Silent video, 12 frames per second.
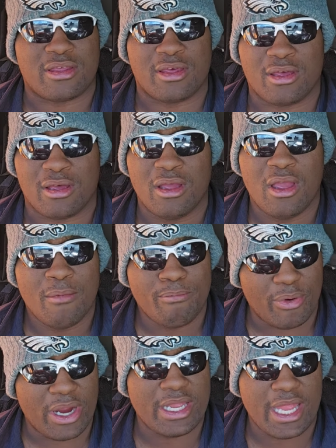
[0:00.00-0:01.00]
to
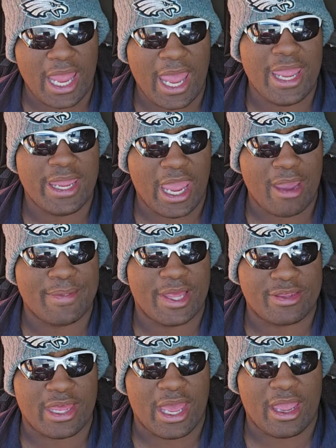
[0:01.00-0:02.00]
bring their A game in
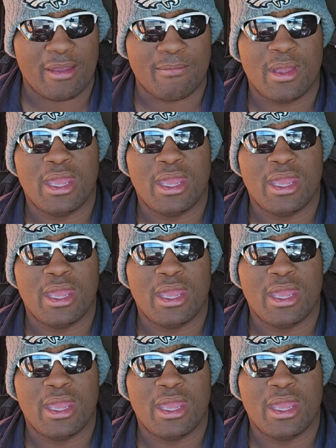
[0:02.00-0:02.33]
this game.